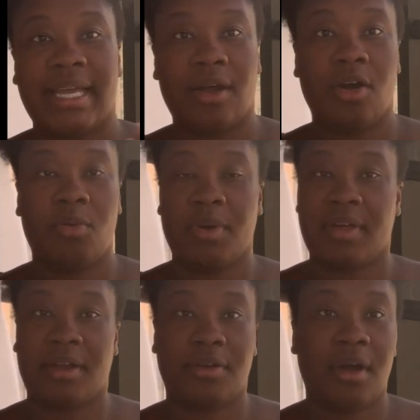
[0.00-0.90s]
stay at home with
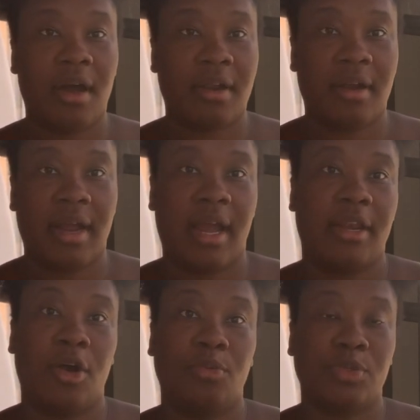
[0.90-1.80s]
our daughter
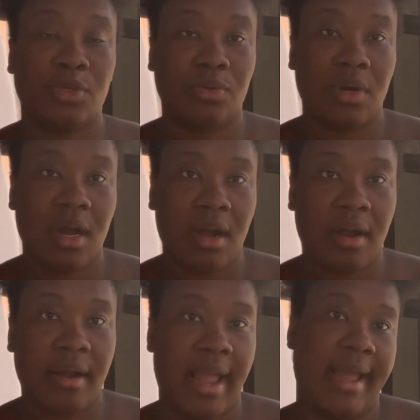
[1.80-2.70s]
and homeschool
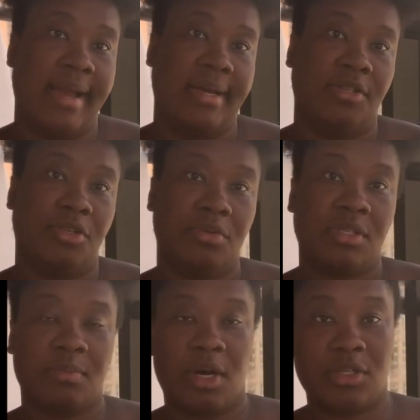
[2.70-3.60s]
her and do
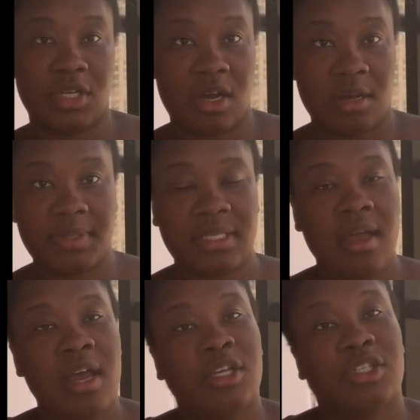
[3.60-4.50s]
small jobs.
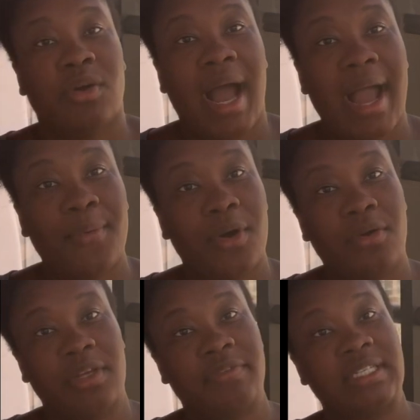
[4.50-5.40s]
So I will only